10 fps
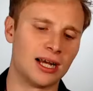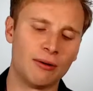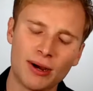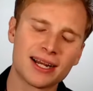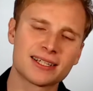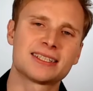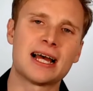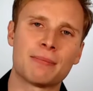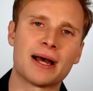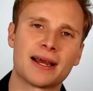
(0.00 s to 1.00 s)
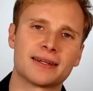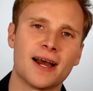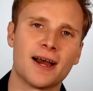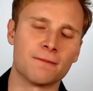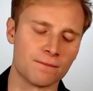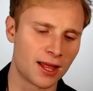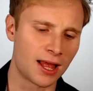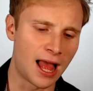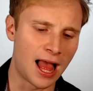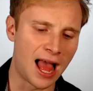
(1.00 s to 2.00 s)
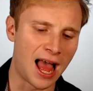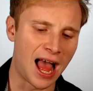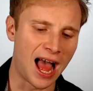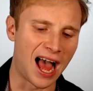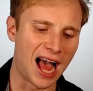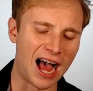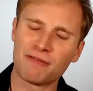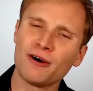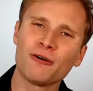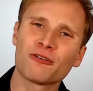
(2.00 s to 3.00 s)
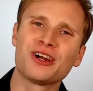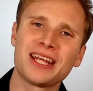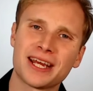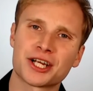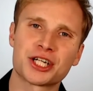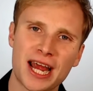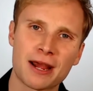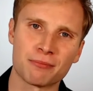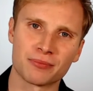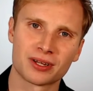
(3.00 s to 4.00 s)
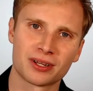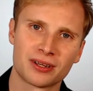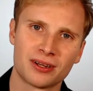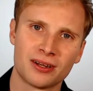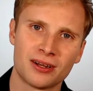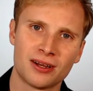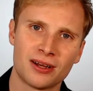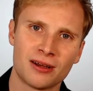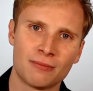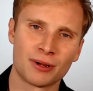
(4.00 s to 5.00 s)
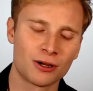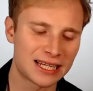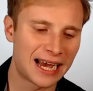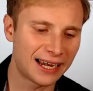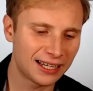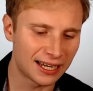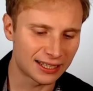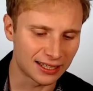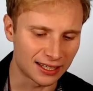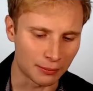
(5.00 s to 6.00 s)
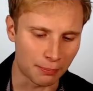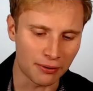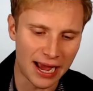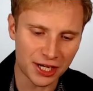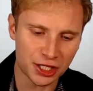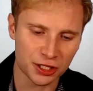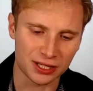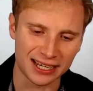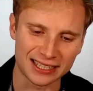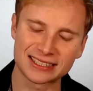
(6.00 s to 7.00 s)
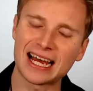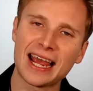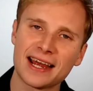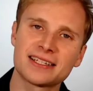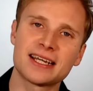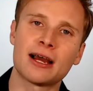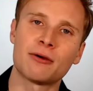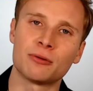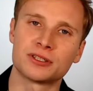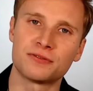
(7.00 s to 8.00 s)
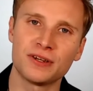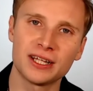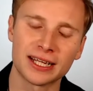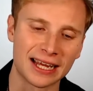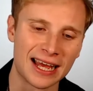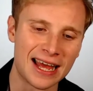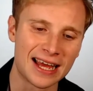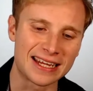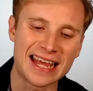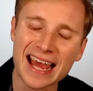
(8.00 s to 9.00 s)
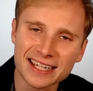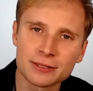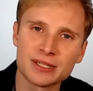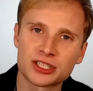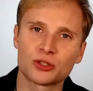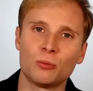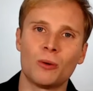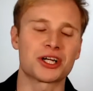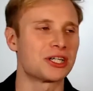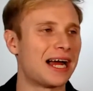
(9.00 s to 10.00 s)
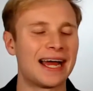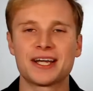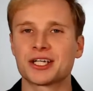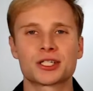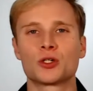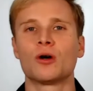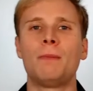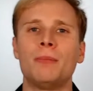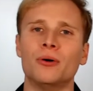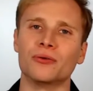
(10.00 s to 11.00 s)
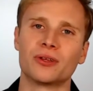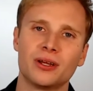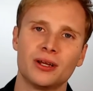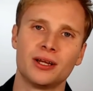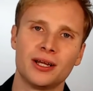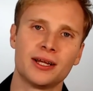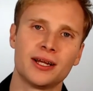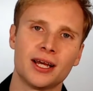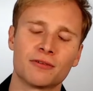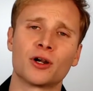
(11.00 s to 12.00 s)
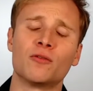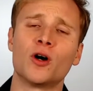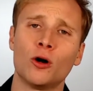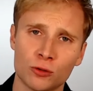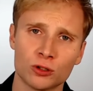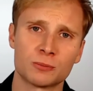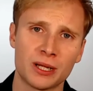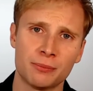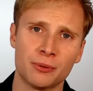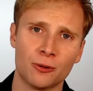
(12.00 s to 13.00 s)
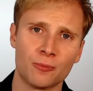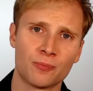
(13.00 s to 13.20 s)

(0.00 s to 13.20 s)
And when I sat back down, I felt really ashamed because I'd let the pressure, the anxiety I was feeling get to me so much that I had just crumbled in front of all of those people.